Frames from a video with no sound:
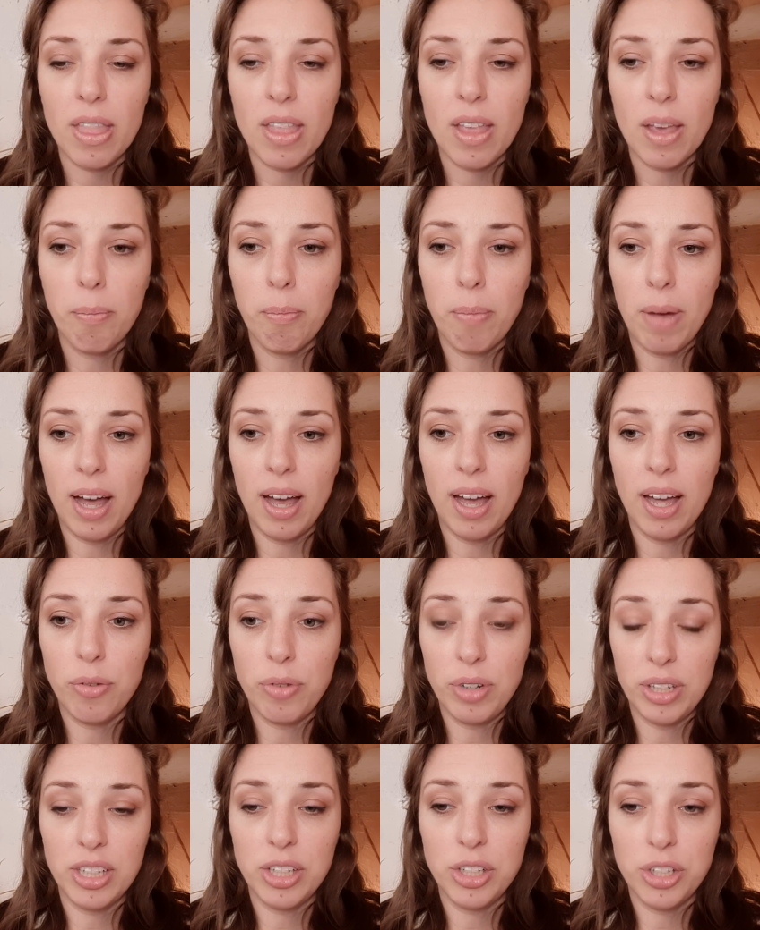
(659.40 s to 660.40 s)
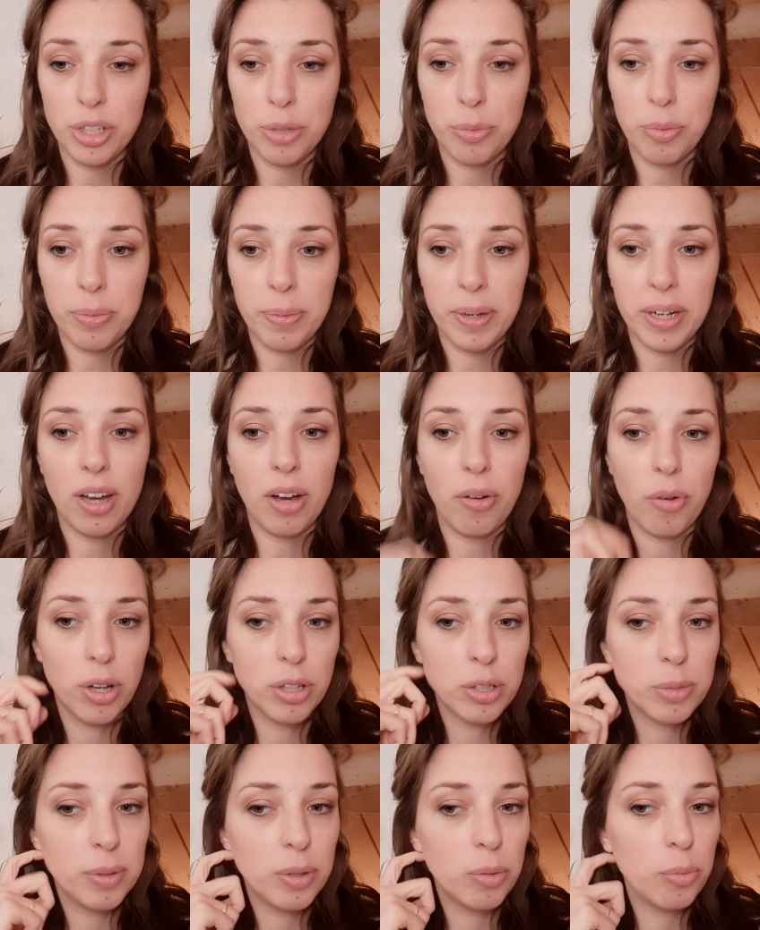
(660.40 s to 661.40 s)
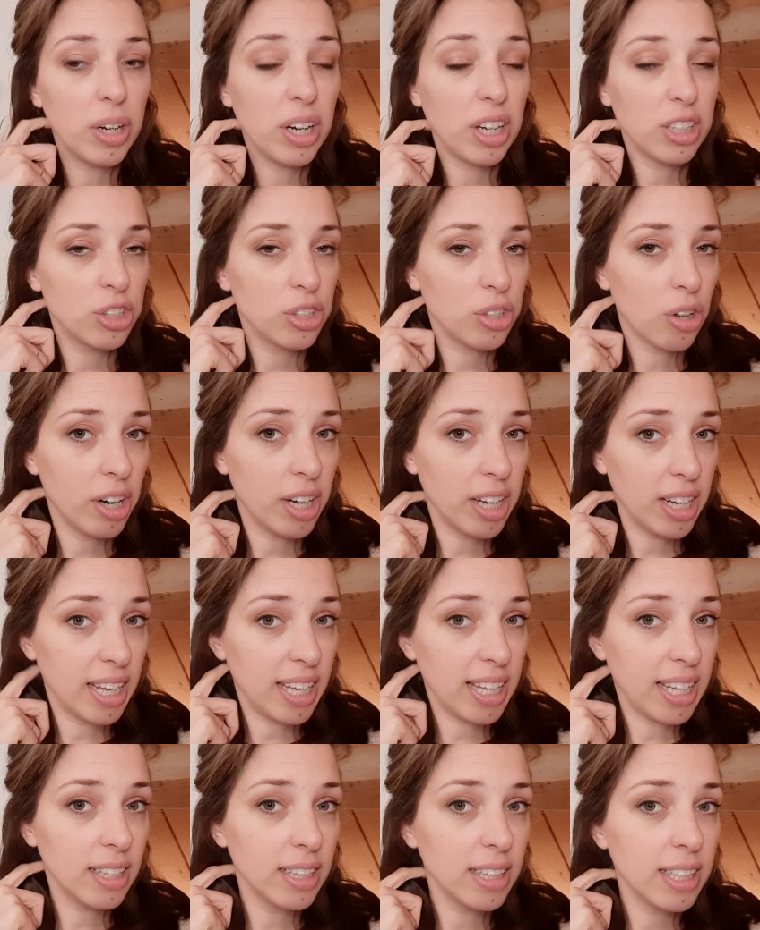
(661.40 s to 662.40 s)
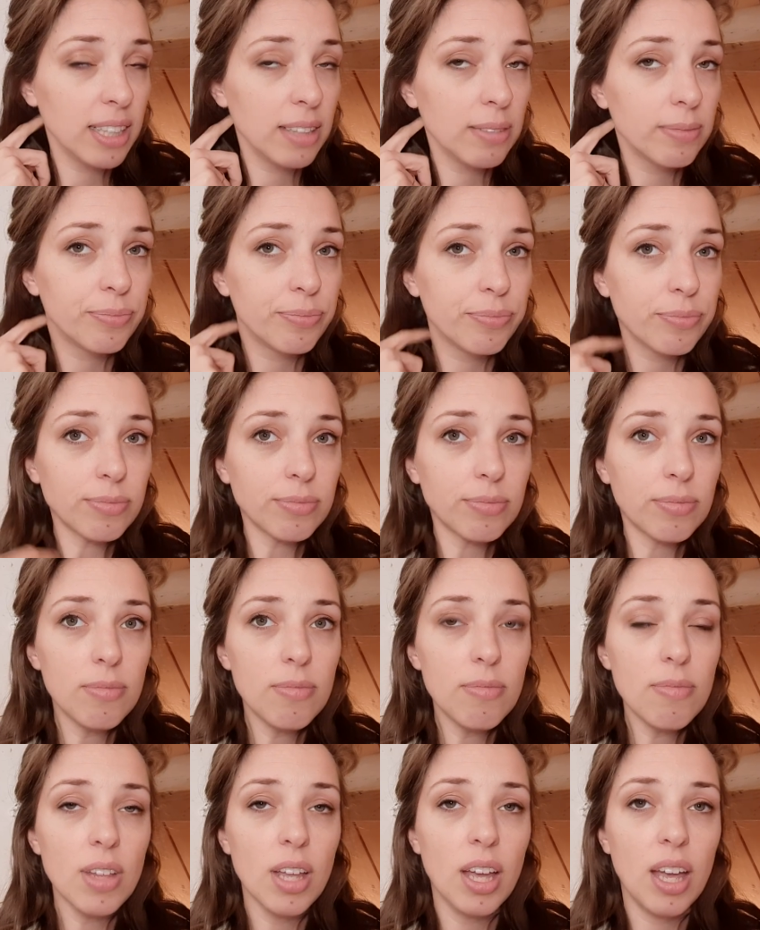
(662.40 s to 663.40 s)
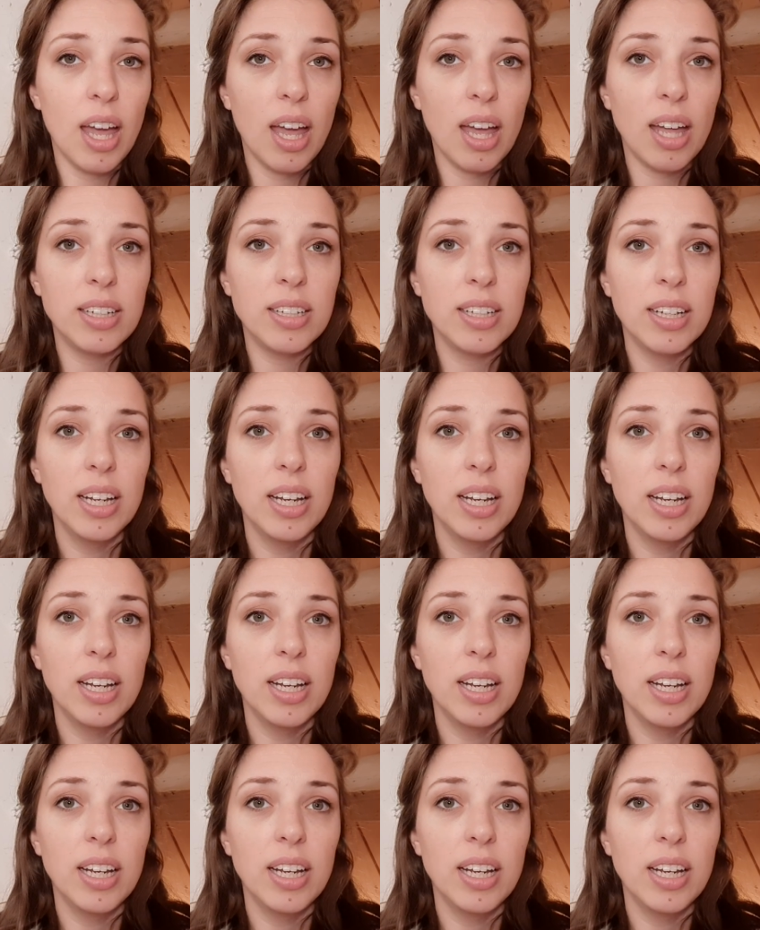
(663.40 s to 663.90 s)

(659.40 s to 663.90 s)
my relationship with my now husband, when I started healing. And